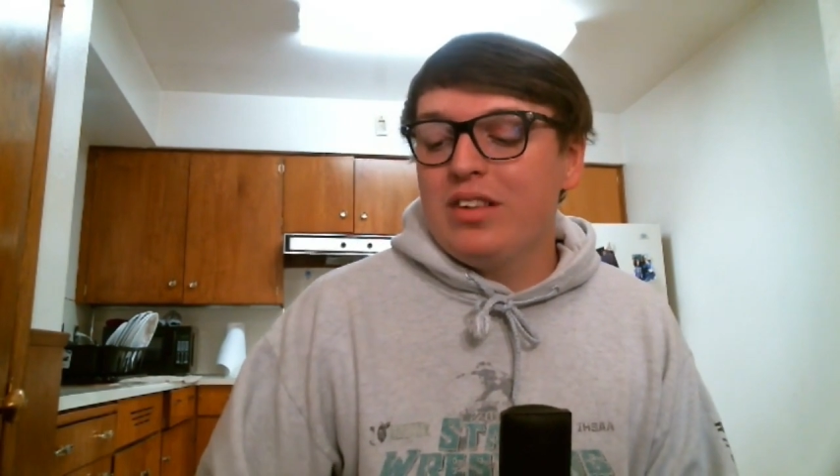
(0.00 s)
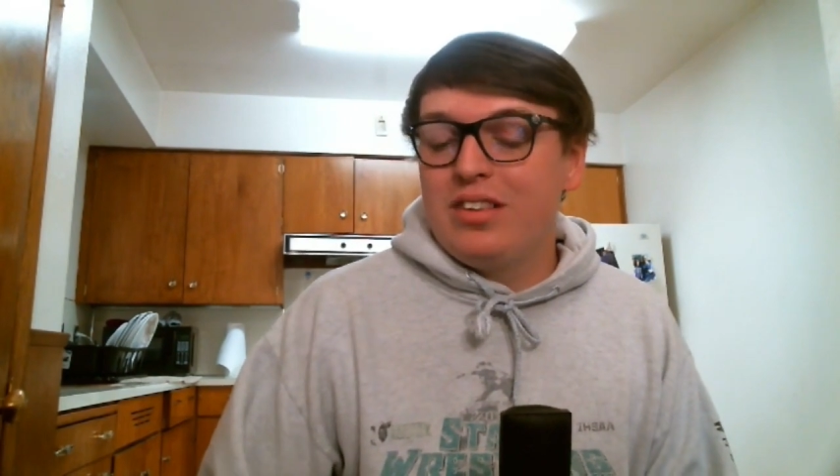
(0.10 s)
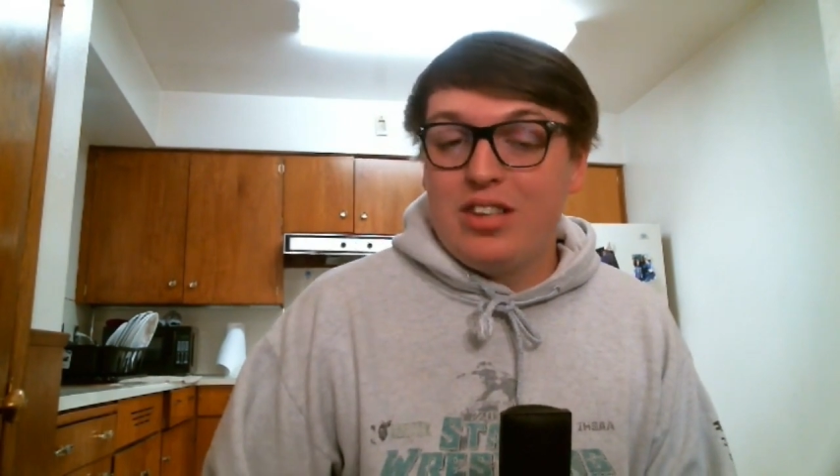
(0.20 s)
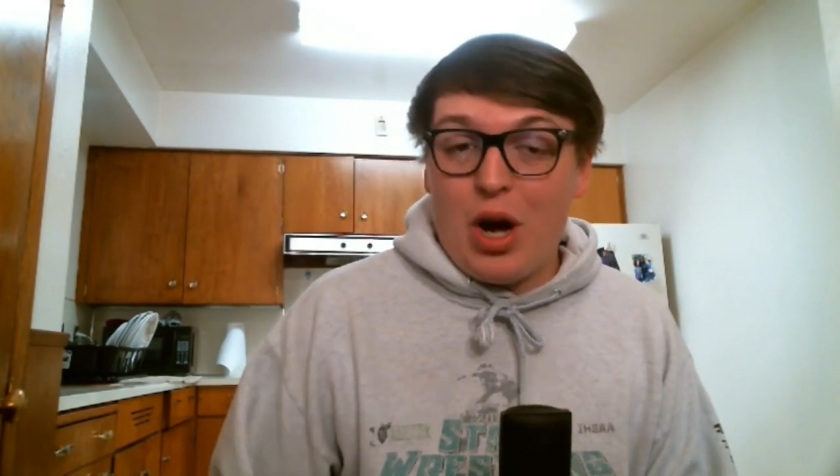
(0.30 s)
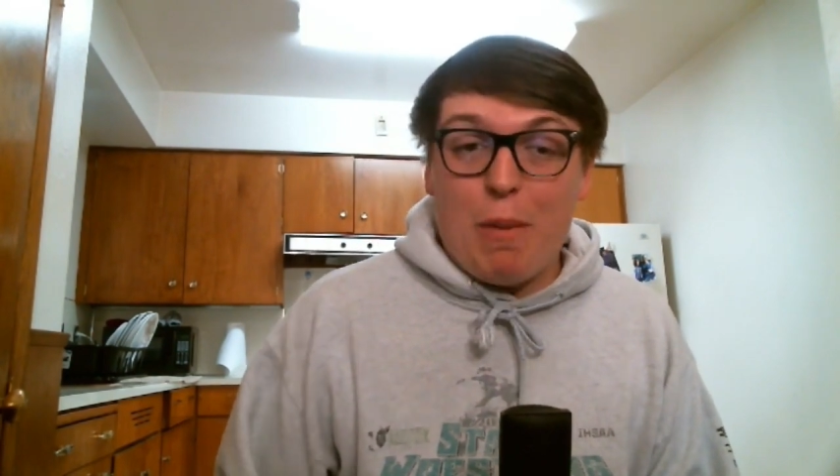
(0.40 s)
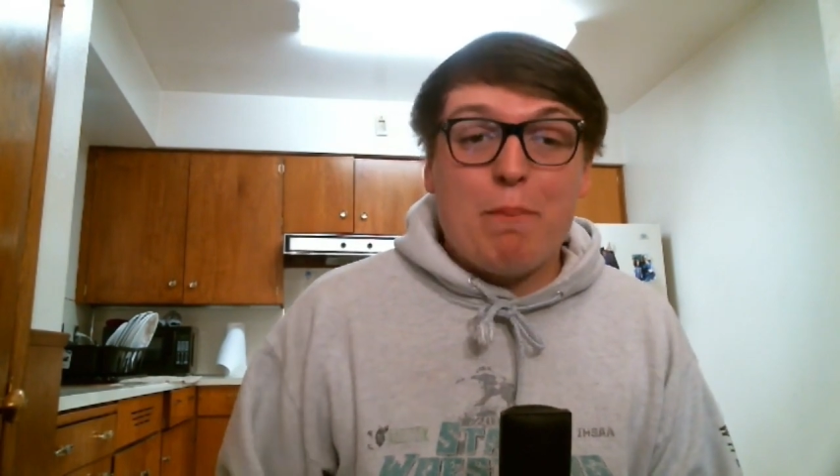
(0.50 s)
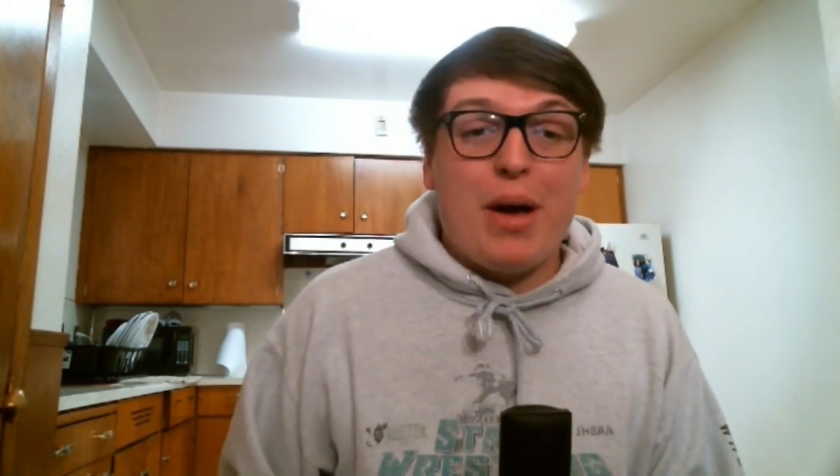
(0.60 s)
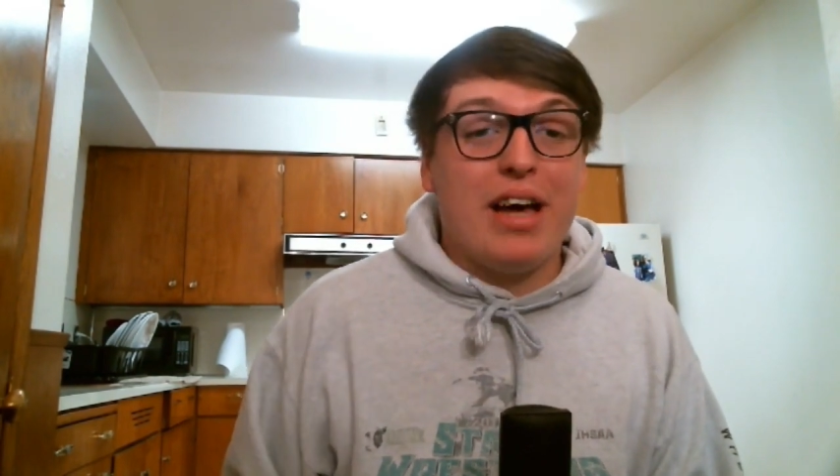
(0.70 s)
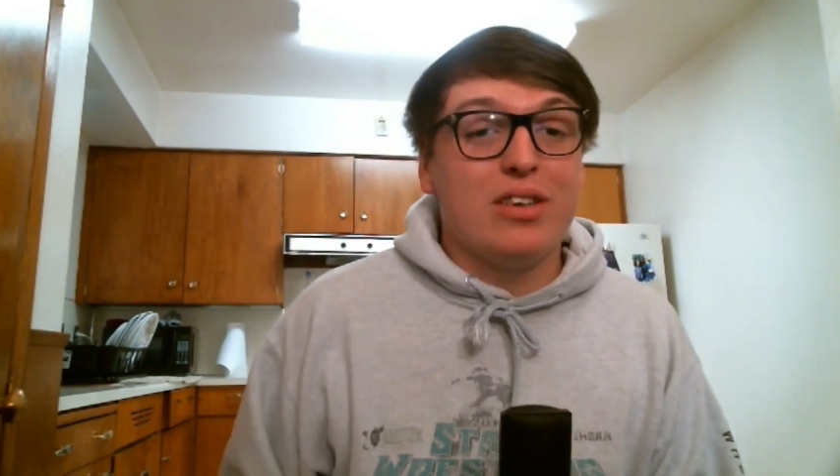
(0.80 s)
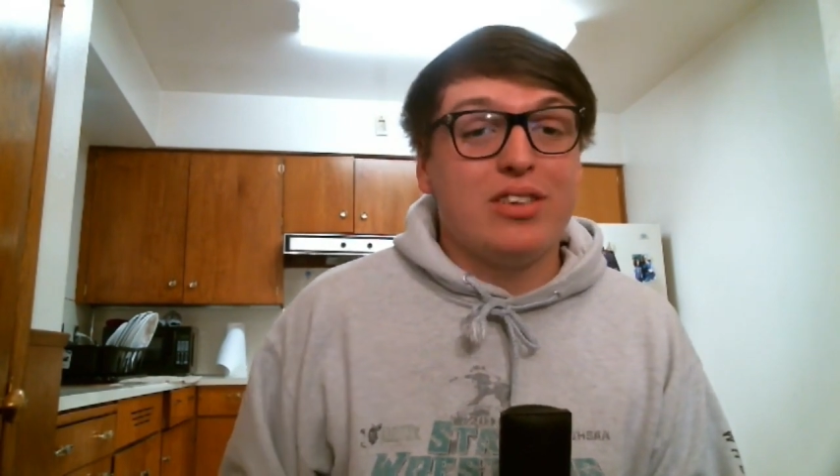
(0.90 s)
dumb
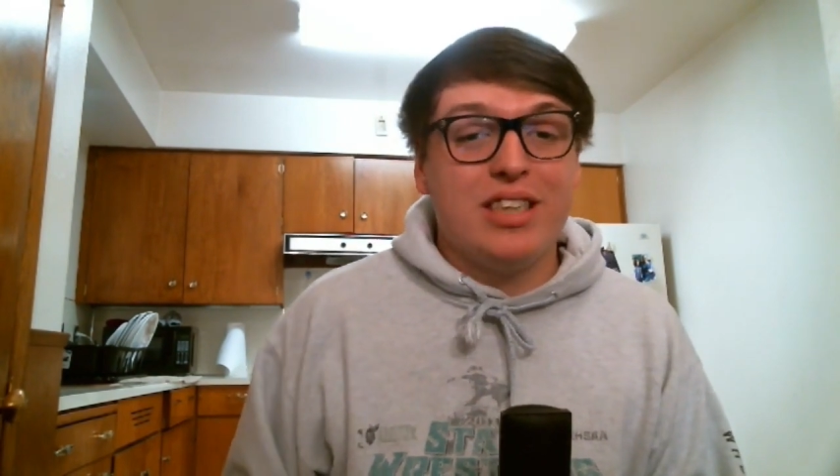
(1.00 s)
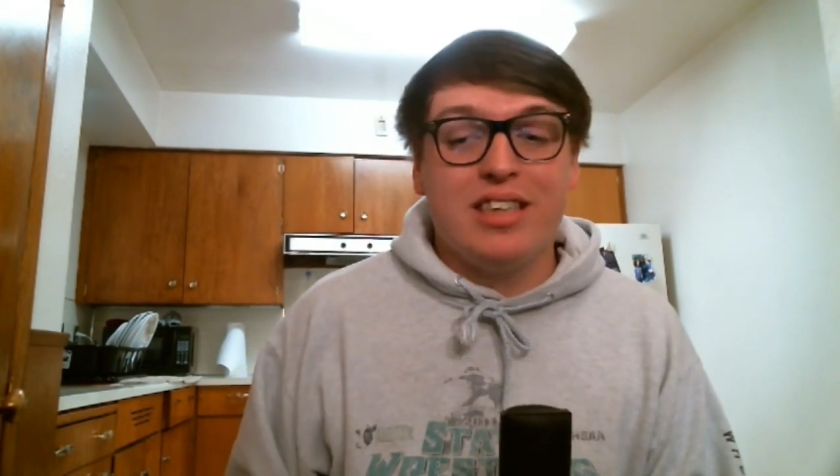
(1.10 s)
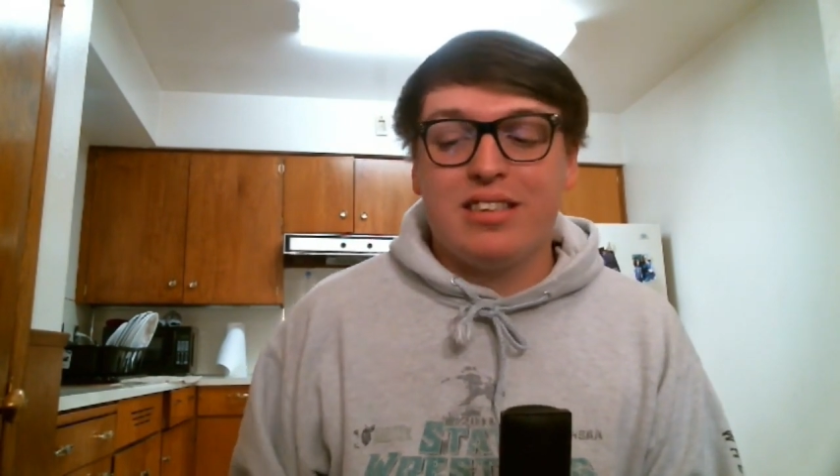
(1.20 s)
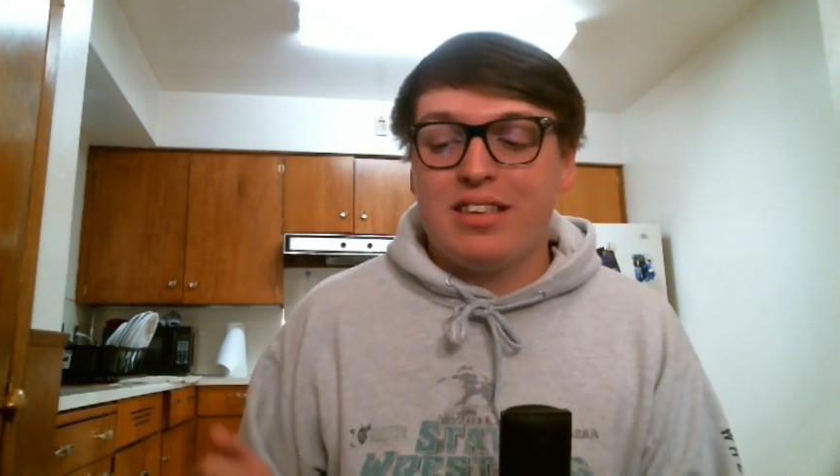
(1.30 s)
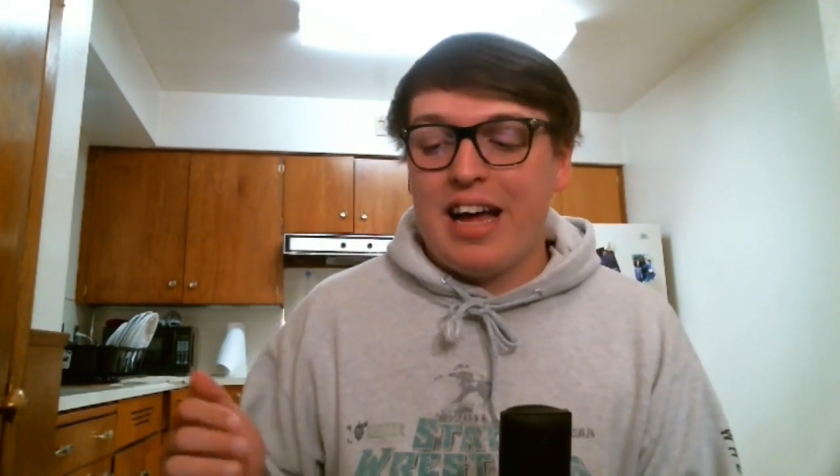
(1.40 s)
penalties